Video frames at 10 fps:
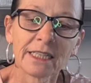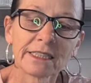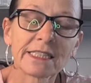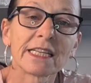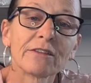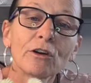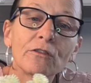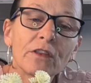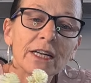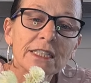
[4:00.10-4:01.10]
and to give
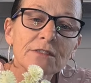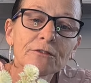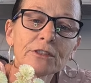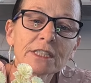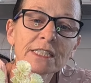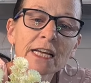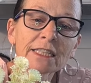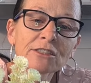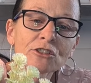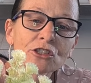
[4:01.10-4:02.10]
off that different
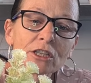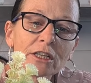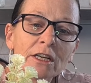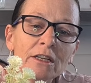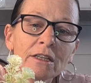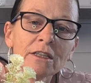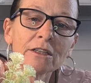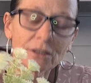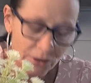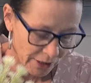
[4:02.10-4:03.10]
texture
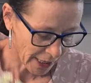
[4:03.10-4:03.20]
to